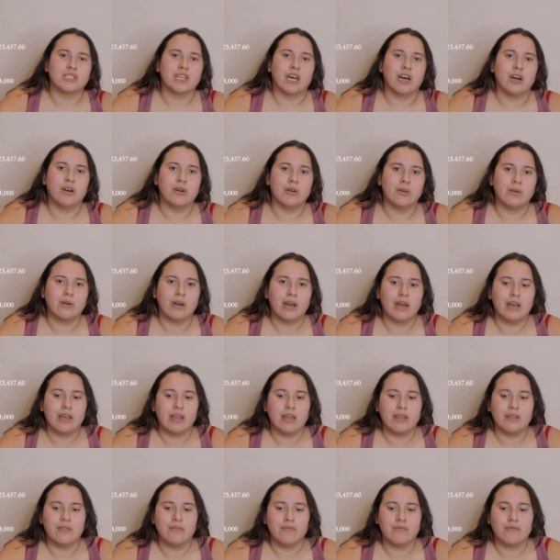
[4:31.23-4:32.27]
So
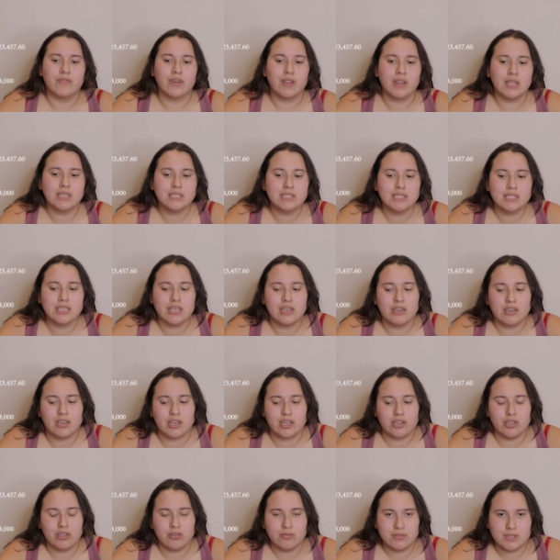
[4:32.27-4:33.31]
in Valencia
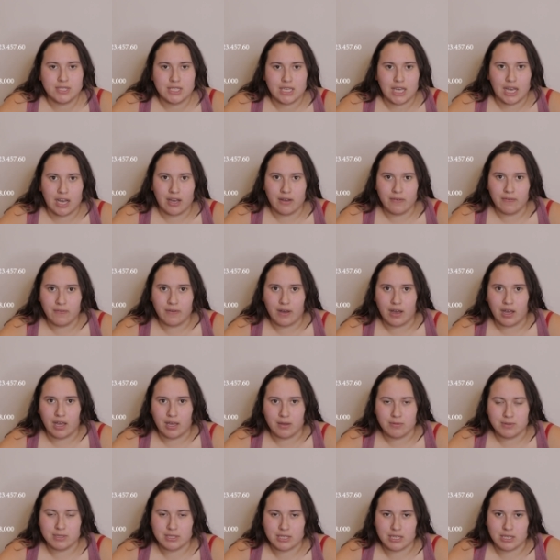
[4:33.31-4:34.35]
and UCF,
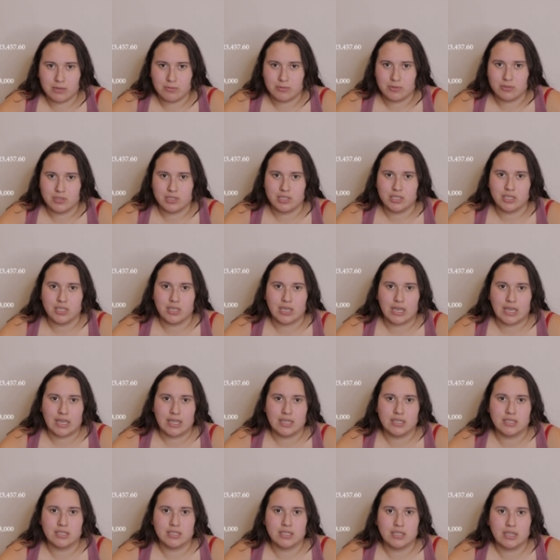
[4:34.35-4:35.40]
I was able to
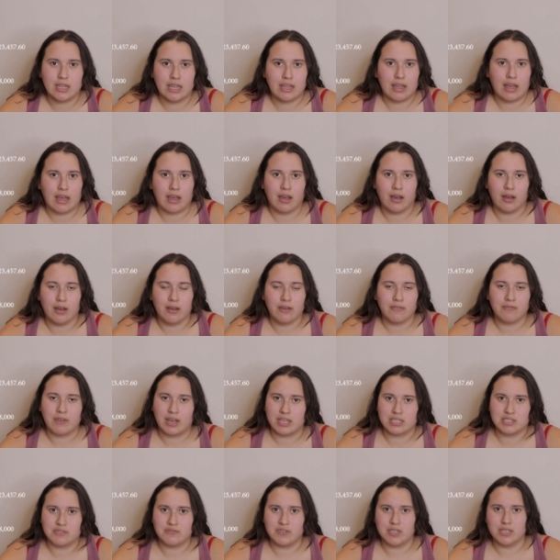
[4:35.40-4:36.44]
get
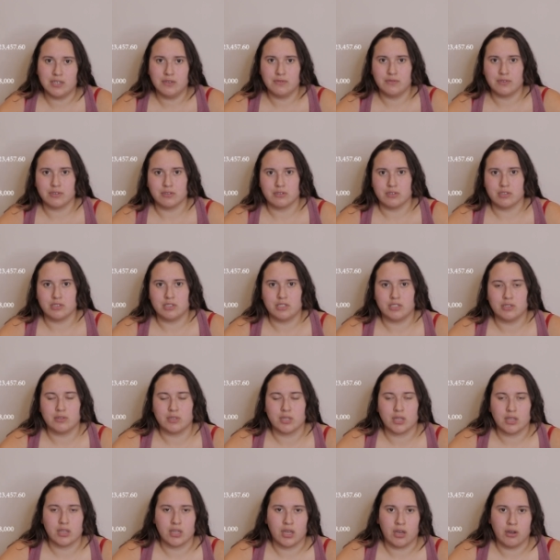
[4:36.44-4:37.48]
FAFSA for
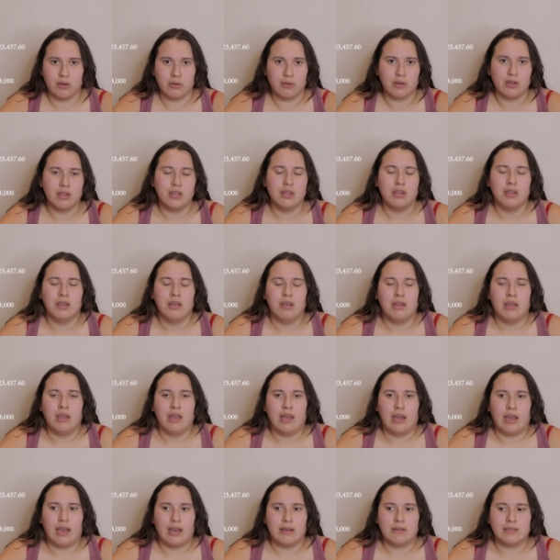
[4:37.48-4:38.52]
student loan.
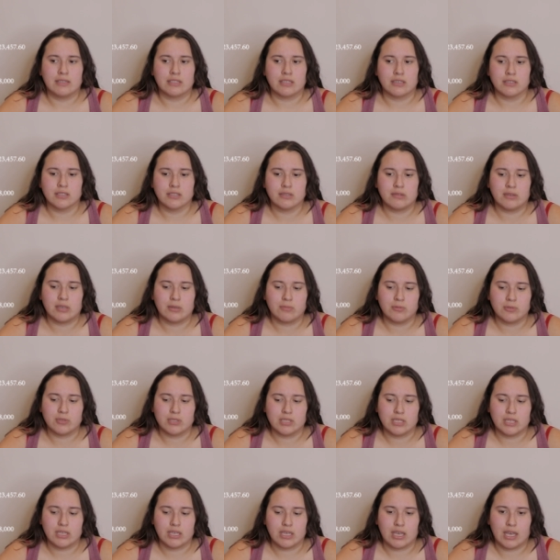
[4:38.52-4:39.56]
I was also able
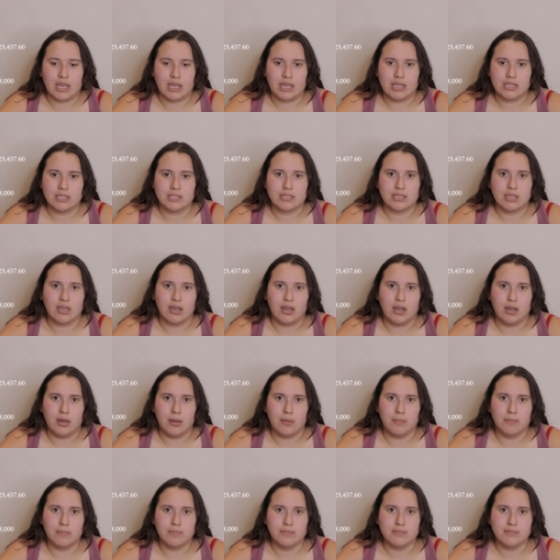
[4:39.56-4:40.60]
to get
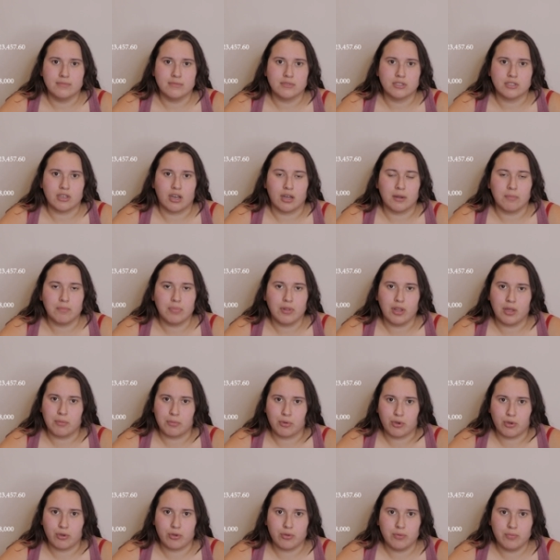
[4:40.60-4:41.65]
Don
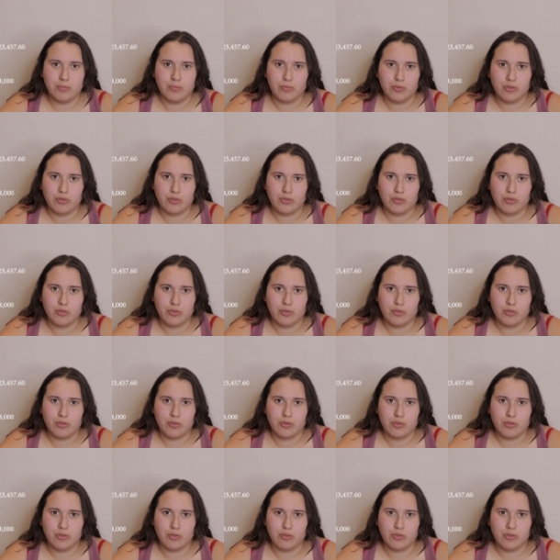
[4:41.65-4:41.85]
Plummer